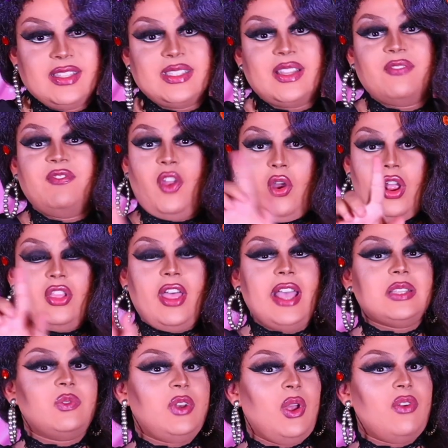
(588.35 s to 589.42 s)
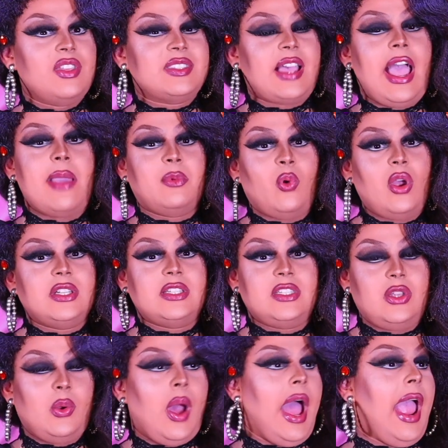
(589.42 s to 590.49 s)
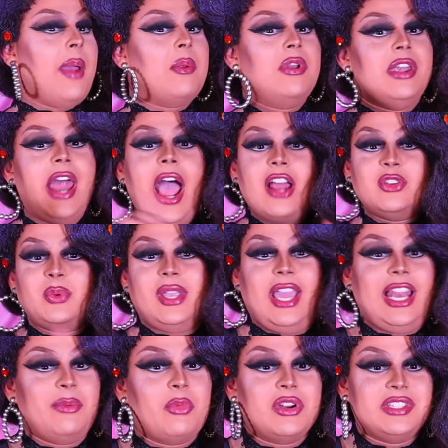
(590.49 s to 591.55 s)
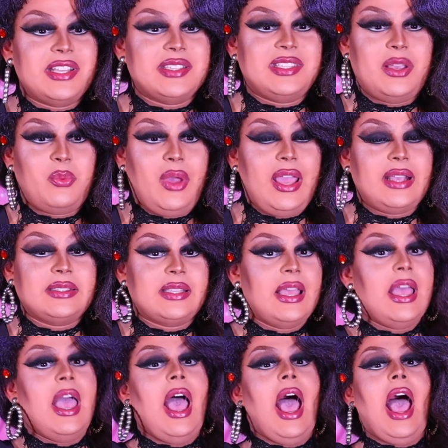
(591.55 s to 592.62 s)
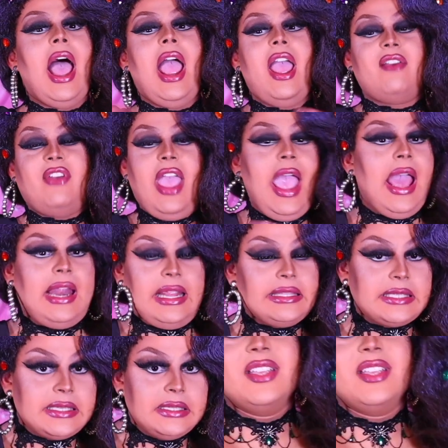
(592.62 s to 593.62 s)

This is the very last video of this I'm going to do. I am not doing any more Disney wigs. I have had it.